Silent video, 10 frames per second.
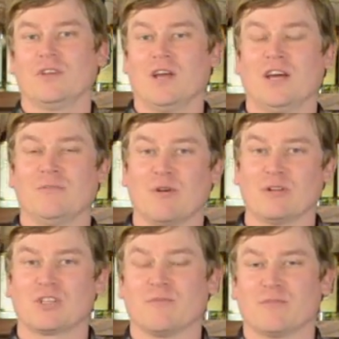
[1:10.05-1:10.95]
The
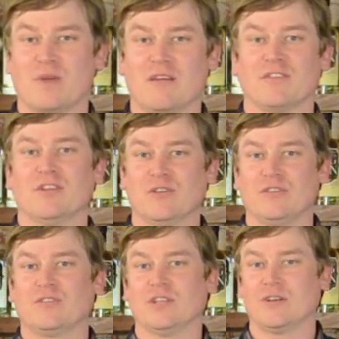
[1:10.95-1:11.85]
barrels come from Heaven Hill
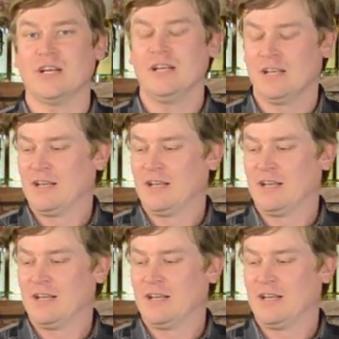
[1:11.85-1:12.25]
Distillery.